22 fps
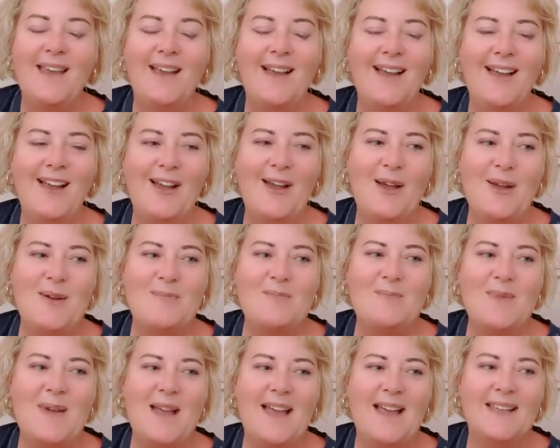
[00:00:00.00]

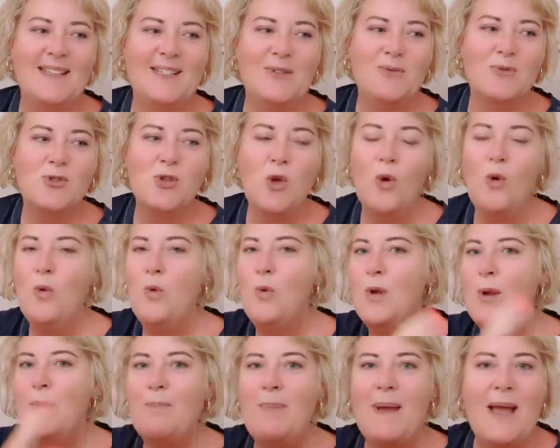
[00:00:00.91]
And it was
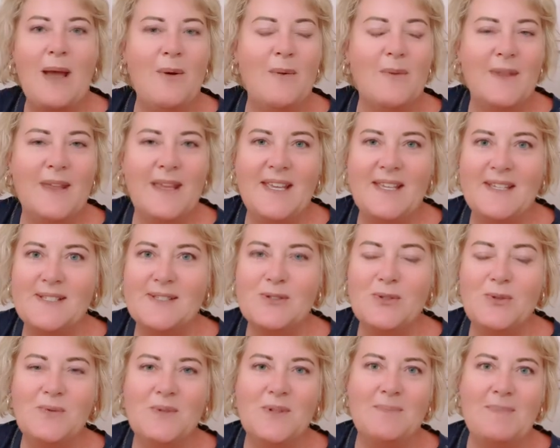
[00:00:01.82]
all about this,
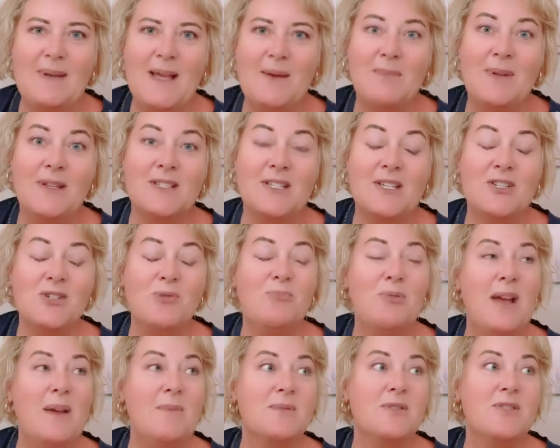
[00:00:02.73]
all about meditation.
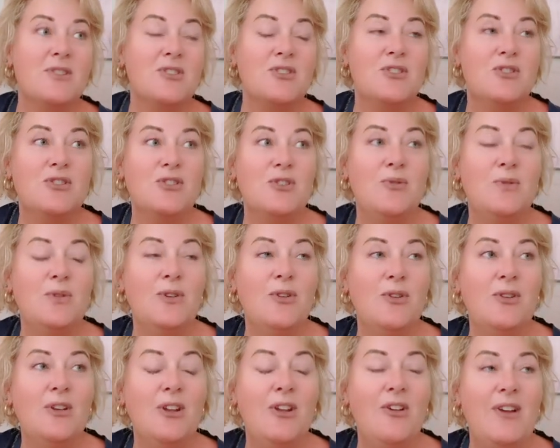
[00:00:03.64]
Perhaps I should do an
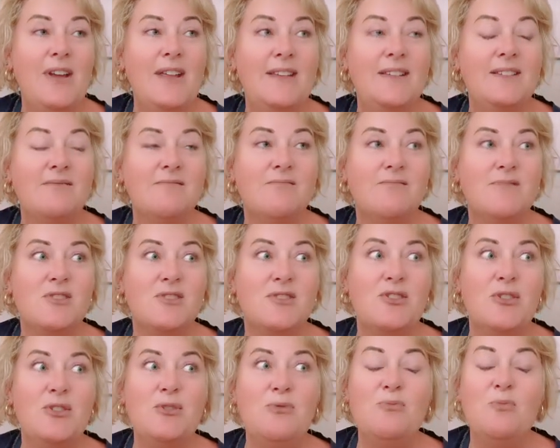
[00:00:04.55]
online
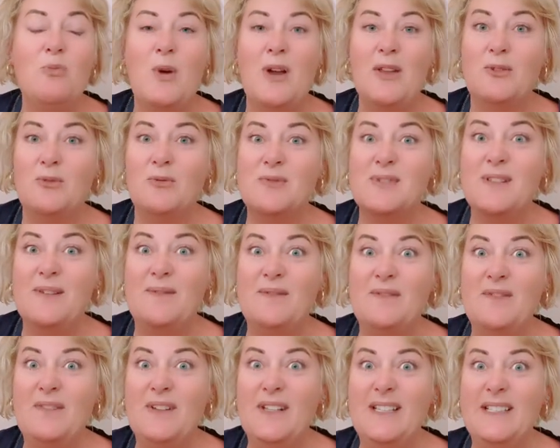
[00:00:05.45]
Zoom one or
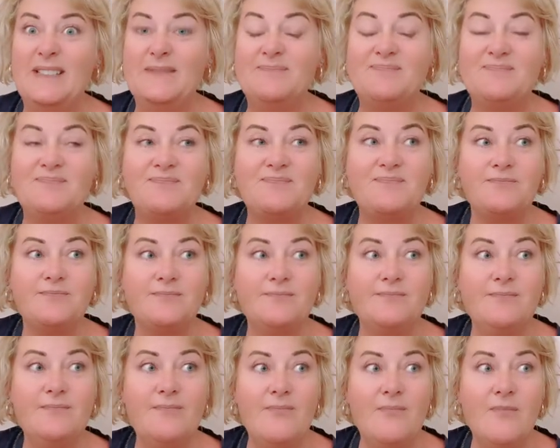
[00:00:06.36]
something,
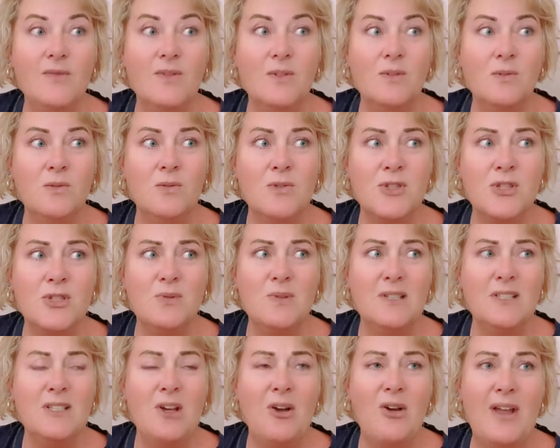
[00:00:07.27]
or do
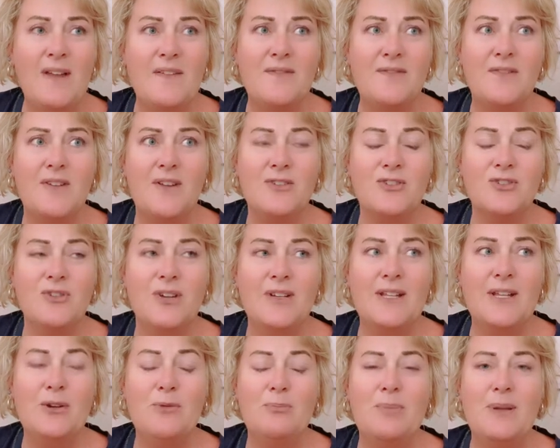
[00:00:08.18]
a live
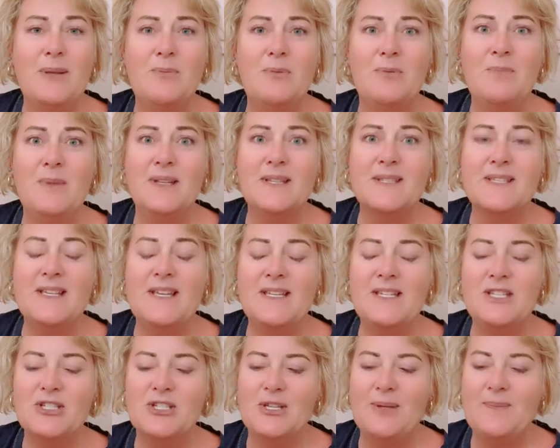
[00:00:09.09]
trying to help people with
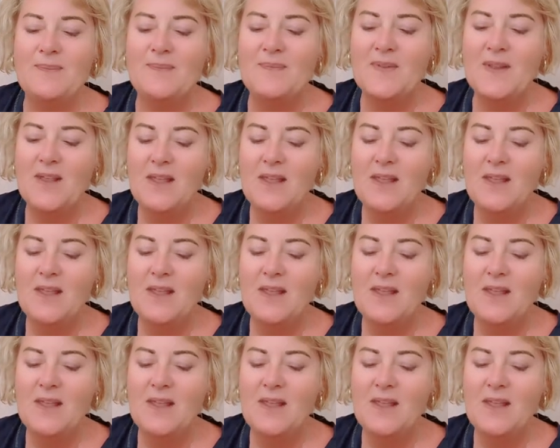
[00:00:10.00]
meditation.